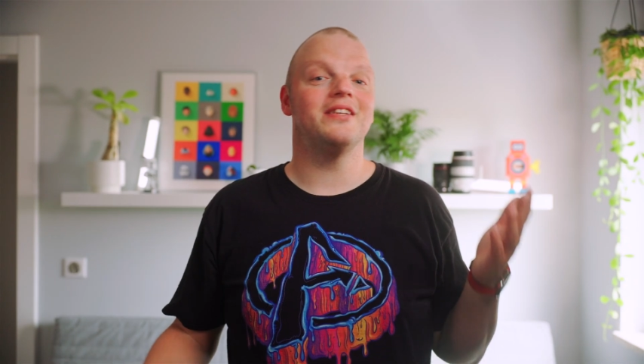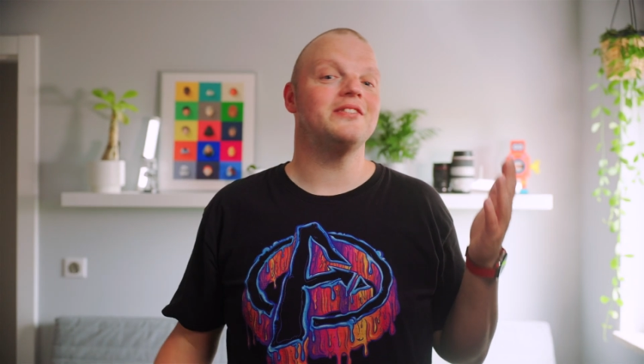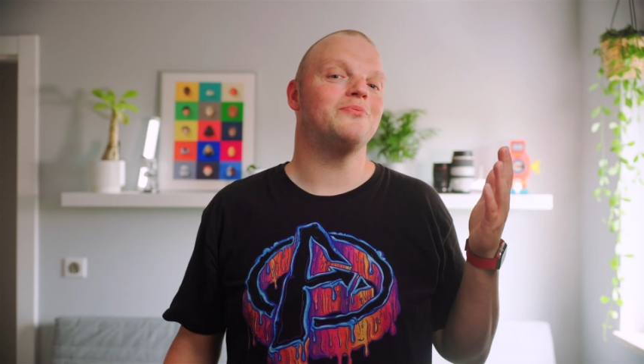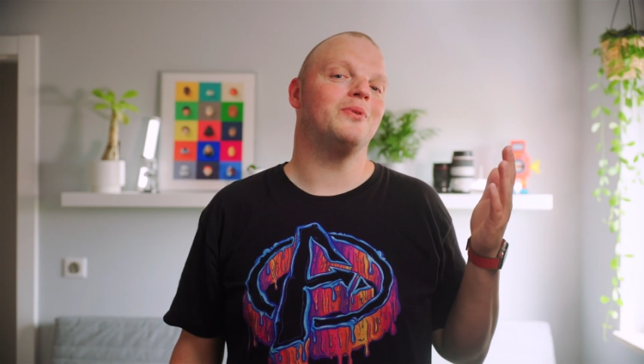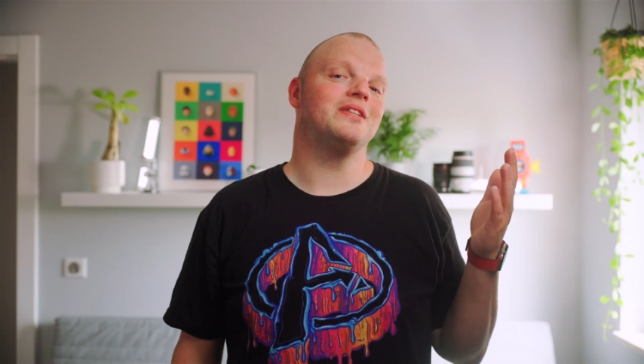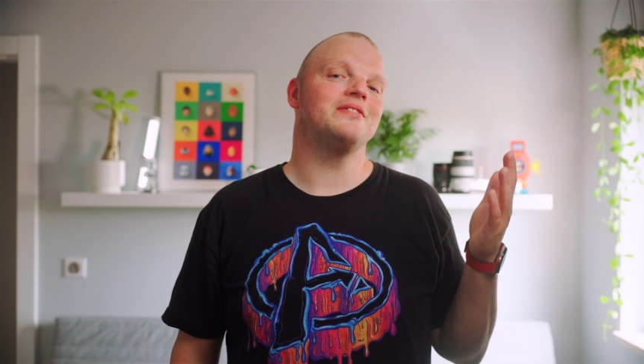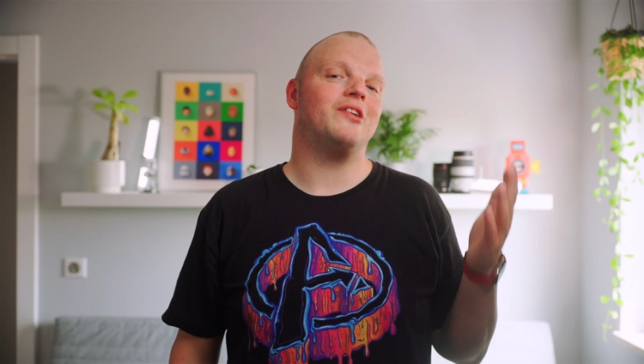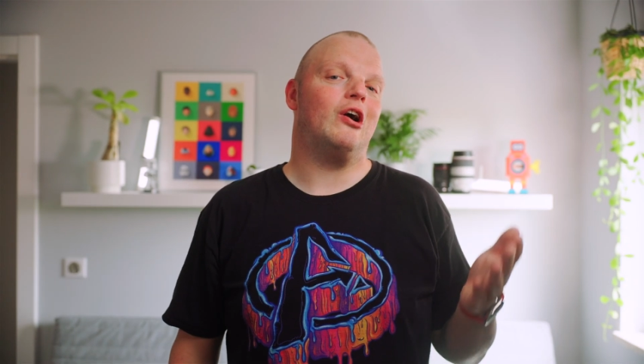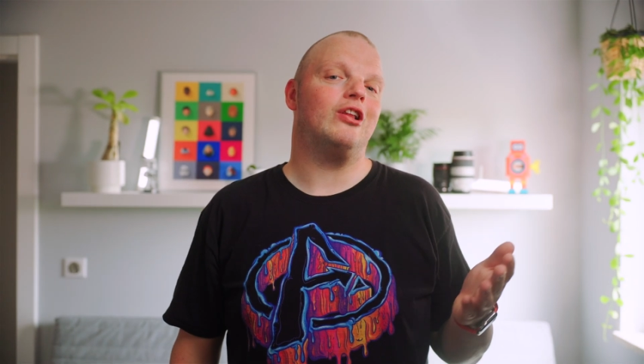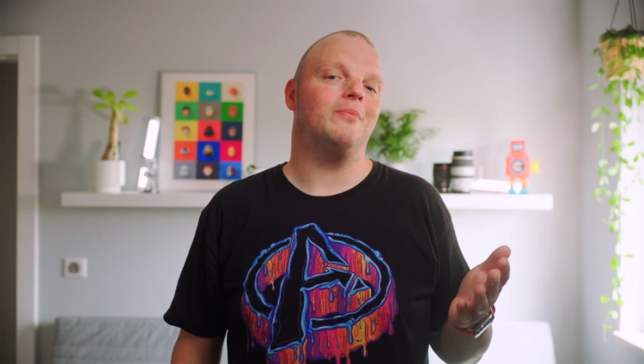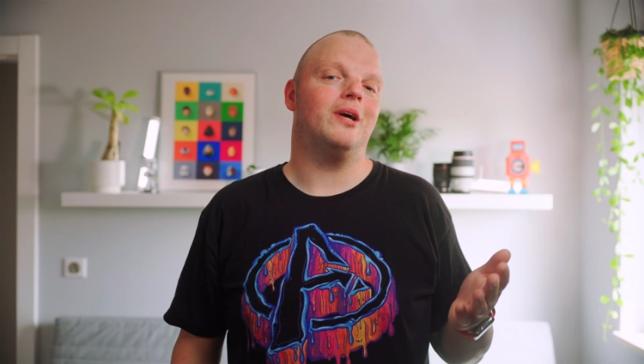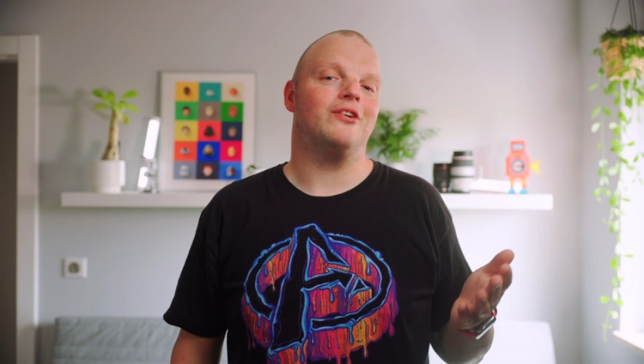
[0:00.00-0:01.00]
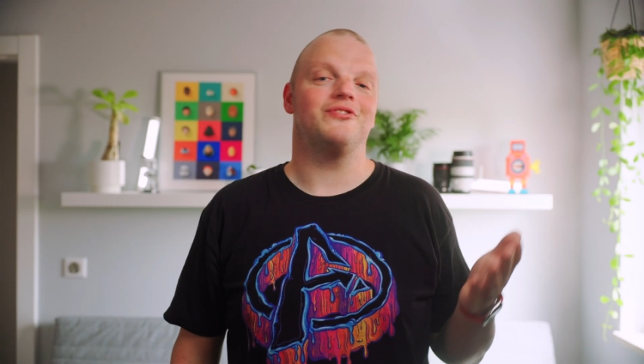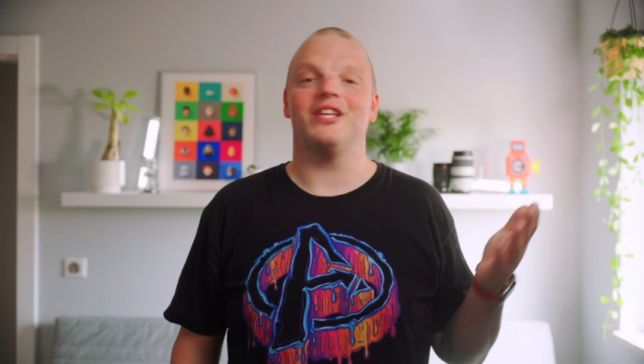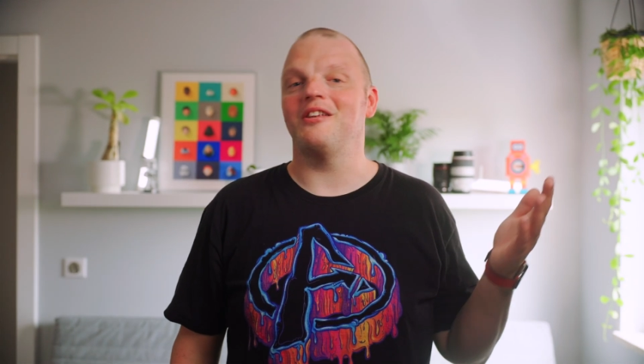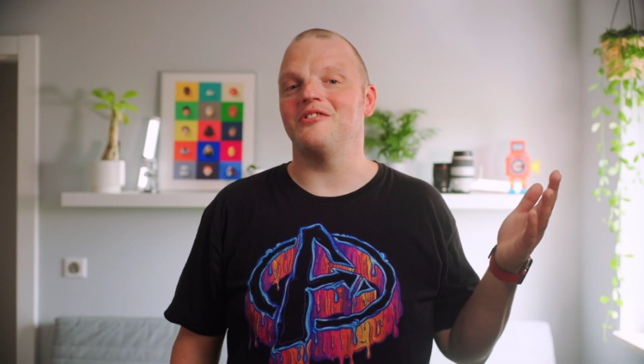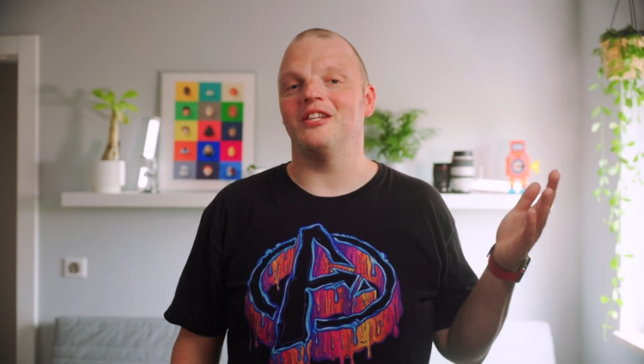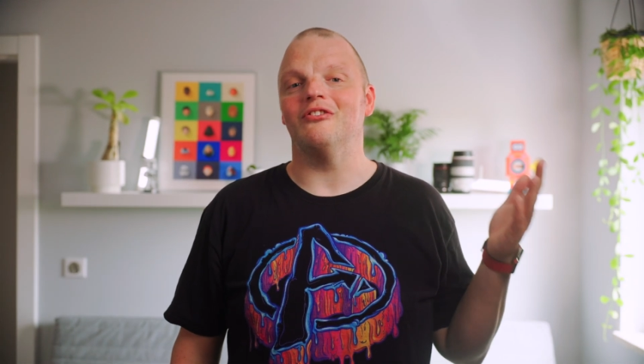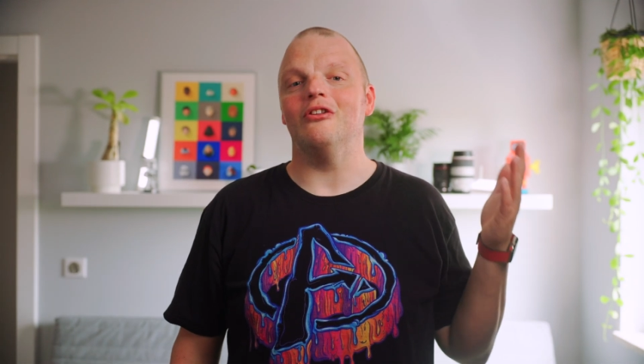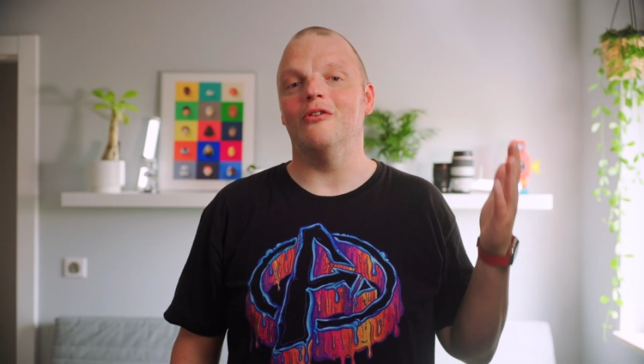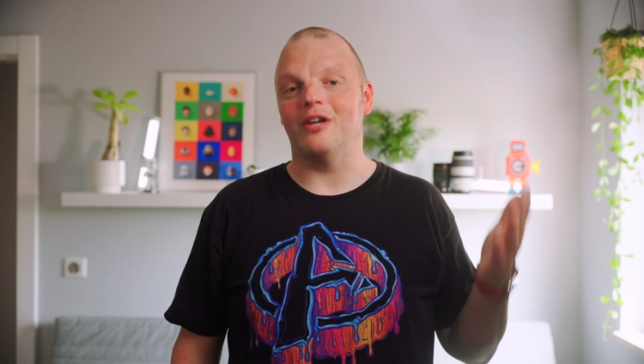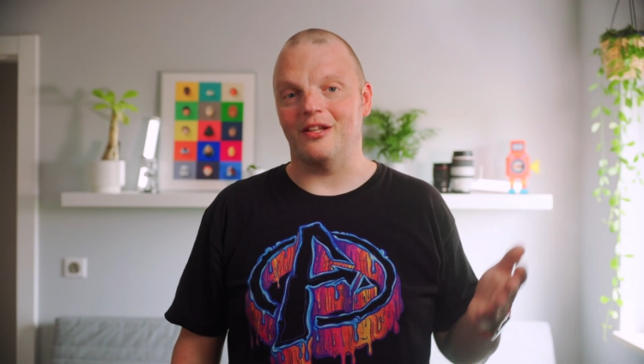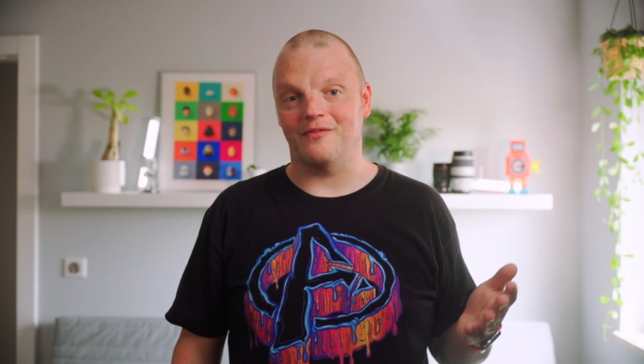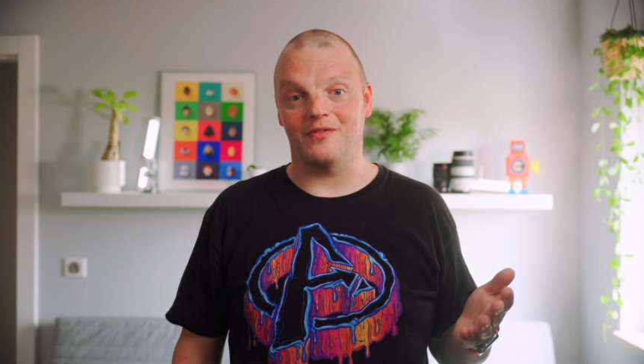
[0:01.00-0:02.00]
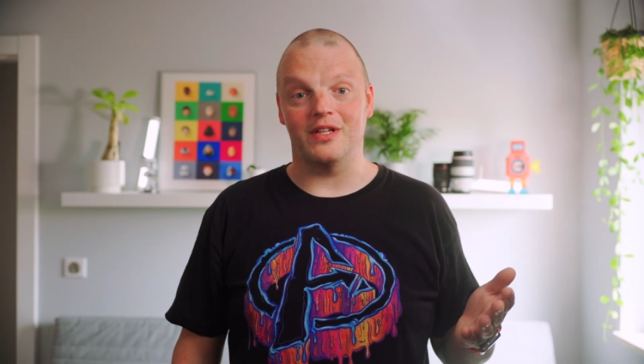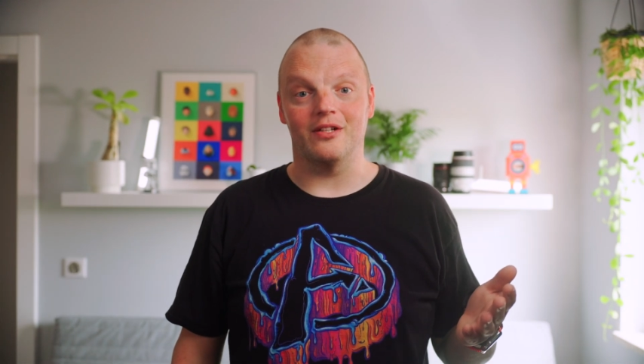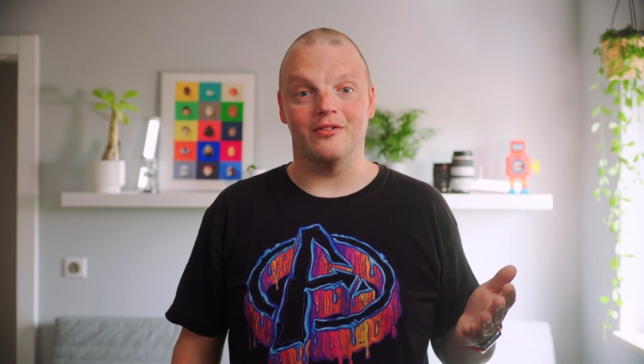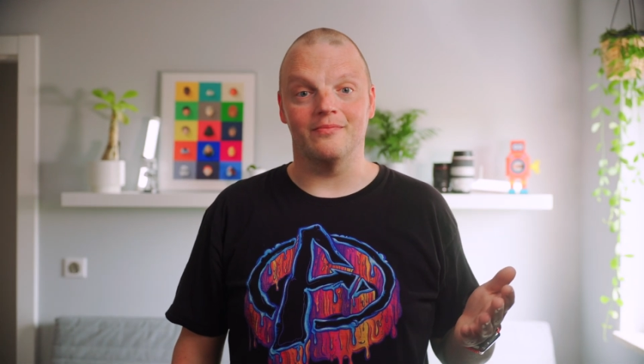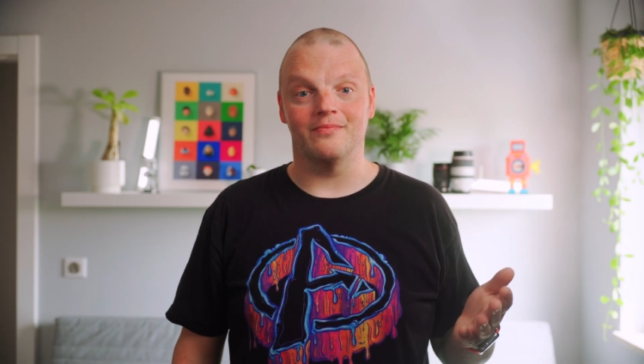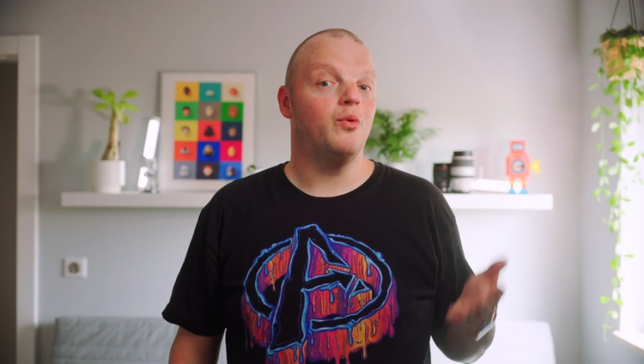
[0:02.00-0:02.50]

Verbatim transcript: this one is all about changing the look and feel.